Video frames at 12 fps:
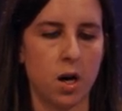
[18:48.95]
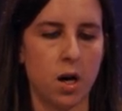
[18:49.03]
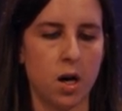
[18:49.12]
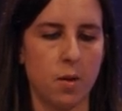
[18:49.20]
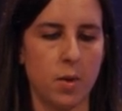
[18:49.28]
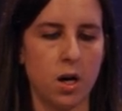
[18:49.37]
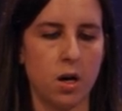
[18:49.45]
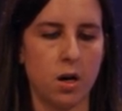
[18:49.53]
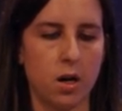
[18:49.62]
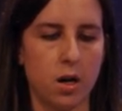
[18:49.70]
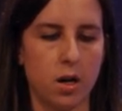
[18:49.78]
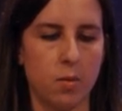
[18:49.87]

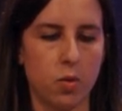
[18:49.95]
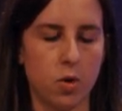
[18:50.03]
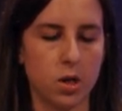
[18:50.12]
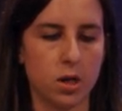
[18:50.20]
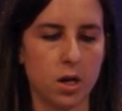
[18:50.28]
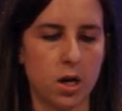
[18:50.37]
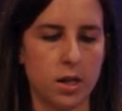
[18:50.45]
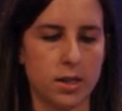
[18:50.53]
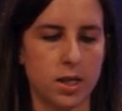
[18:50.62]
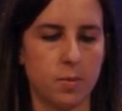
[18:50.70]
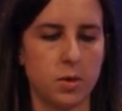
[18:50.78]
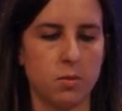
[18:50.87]
An important
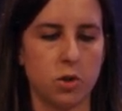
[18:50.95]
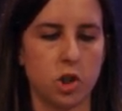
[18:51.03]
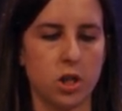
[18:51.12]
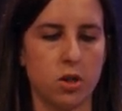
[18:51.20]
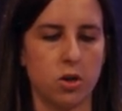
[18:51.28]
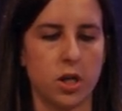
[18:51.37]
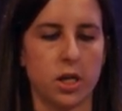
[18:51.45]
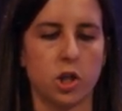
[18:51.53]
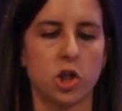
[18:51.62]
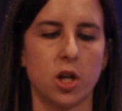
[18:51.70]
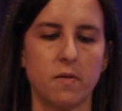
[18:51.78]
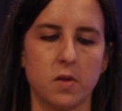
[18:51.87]
concept in machine learning
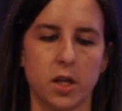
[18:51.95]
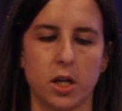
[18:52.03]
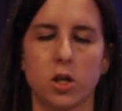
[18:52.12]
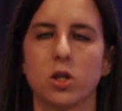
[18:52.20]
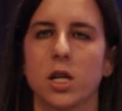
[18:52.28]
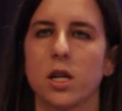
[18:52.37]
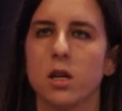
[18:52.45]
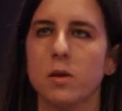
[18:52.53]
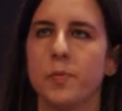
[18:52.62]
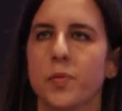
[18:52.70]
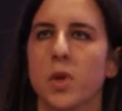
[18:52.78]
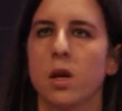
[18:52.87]
is shuffling your data.